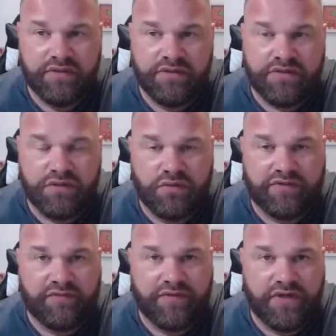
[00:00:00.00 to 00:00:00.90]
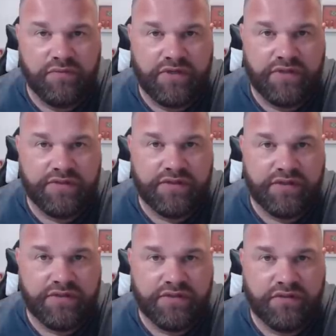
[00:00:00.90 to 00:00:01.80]
Scored after 3 minutes
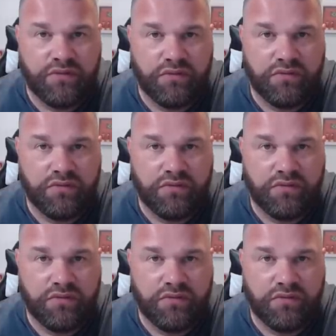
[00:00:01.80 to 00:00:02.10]
against Crewe.